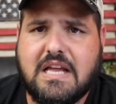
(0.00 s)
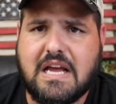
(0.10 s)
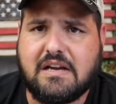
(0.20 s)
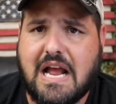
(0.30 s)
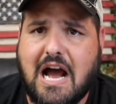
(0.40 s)

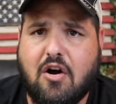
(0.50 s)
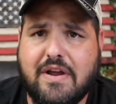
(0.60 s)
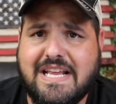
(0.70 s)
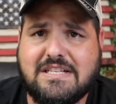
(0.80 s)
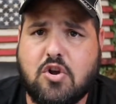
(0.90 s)
on how
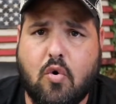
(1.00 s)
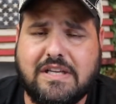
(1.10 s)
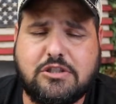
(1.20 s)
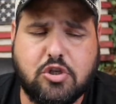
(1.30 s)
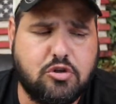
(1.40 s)
he's
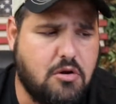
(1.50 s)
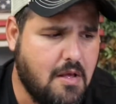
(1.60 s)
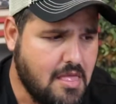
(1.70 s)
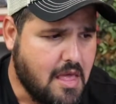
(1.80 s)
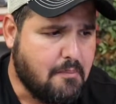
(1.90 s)
going to
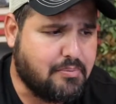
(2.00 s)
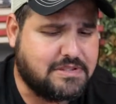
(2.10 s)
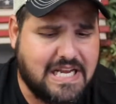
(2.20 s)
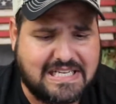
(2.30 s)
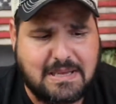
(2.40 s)

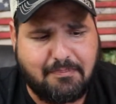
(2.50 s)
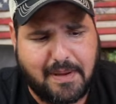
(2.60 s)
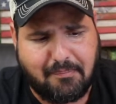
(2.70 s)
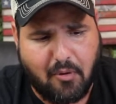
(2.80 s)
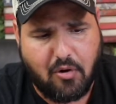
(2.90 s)
protect the
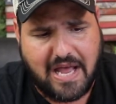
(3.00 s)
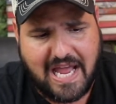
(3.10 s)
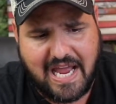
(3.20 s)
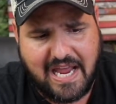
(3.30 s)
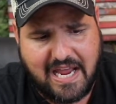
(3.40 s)
people.
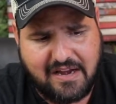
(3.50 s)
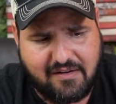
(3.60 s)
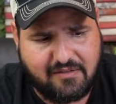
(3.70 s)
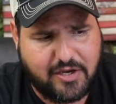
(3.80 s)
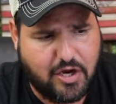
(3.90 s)
And,
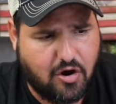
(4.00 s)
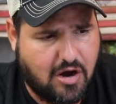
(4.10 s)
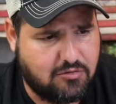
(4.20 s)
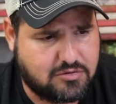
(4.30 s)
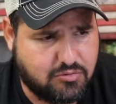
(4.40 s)
you know,
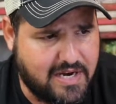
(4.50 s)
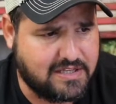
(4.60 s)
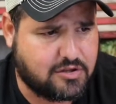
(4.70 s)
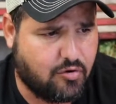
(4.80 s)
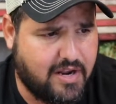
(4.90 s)
I was
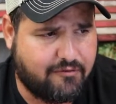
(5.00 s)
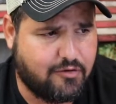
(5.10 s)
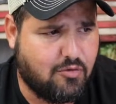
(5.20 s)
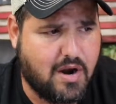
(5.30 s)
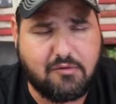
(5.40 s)
reading through it. If
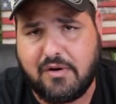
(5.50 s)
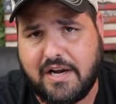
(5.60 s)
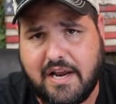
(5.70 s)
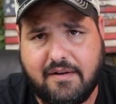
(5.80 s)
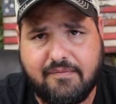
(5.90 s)
you want to
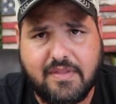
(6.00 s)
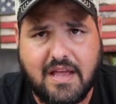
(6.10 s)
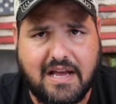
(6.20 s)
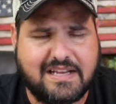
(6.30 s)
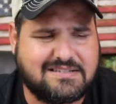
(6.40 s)
read it,
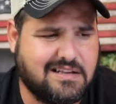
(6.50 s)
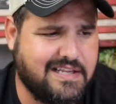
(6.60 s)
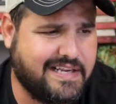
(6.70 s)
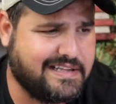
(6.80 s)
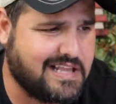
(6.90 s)
I guess I'll
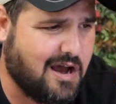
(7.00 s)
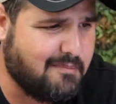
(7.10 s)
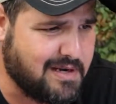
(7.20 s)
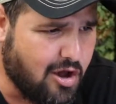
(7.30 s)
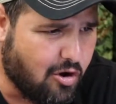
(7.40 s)
link it down
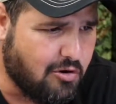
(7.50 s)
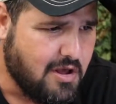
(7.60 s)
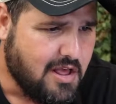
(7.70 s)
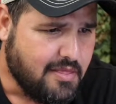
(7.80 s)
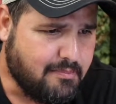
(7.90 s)
below.
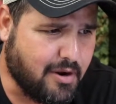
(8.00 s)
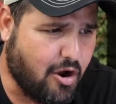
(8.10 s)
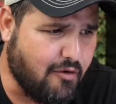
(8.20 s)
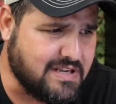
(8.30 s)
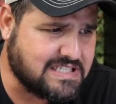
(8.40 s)
But
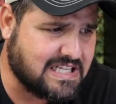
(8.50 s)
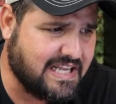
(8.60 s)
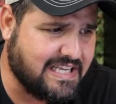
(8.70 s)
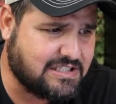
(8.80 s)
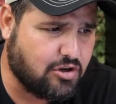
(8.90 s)

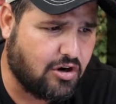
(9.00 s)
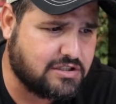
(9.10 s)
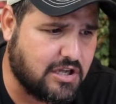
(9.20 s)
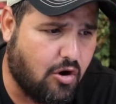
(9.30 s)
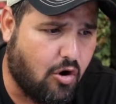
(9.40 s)
obviously, he
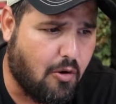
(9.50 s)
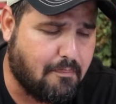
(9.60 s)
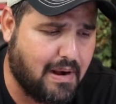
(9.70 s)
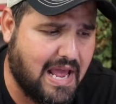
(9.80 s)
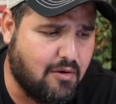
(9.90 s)
starts the whole
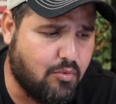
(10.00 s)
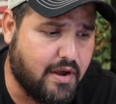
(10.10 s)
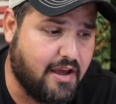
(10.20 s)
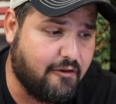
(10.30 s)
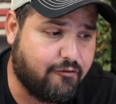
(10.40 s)
plan
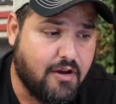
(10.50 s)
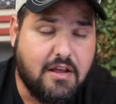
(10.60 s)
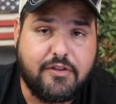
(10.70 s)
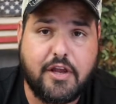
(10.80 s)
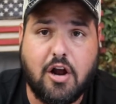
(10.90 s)
with,
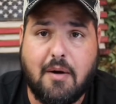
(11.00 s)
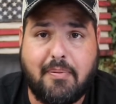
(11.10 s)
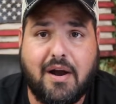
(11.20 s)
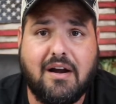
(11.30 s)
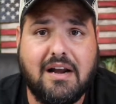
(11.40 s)
you know,
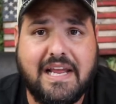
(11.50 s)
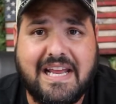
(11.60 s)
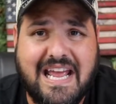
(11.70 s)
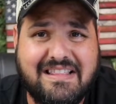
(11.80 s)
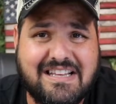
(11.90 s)

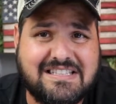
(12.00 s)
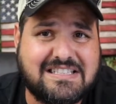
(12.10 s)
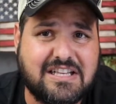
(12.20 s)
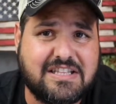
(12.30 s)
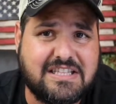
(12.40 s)
apparently, and this is
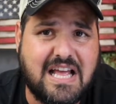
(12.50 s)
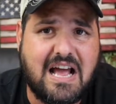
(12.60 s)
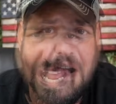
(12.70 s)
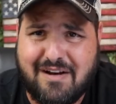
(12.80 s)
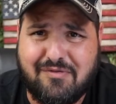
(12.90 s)
something
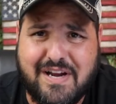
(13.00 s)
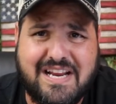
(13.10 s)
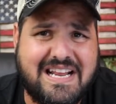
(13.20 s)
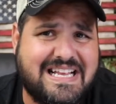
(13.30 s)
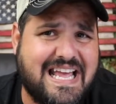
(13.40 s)
that
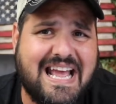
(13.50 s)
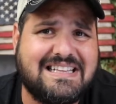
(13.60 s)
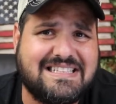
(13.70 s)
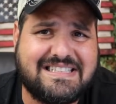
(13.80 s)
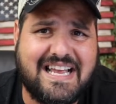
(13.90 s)
every
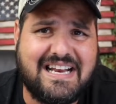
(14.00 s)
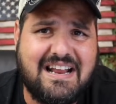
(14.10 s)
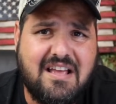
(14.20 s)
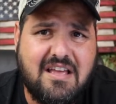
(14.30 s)
candidate,